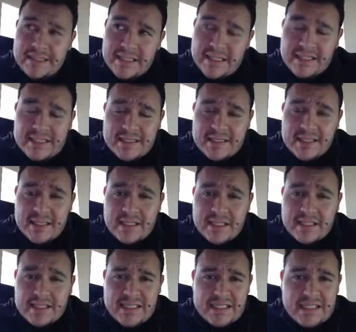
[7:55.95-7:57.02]

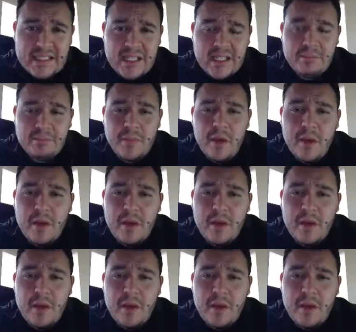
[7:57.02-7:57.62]
this game,